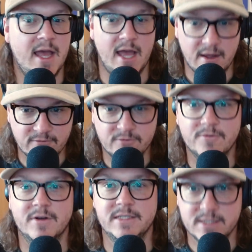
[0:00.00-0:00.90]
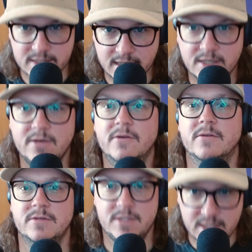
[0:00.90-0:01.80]
every
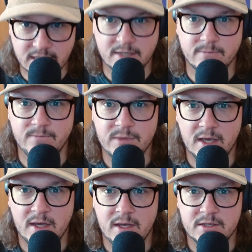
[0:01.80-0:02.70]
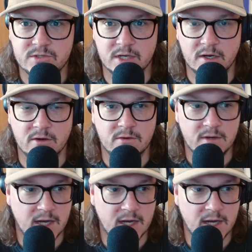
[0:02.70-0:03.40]
single team. So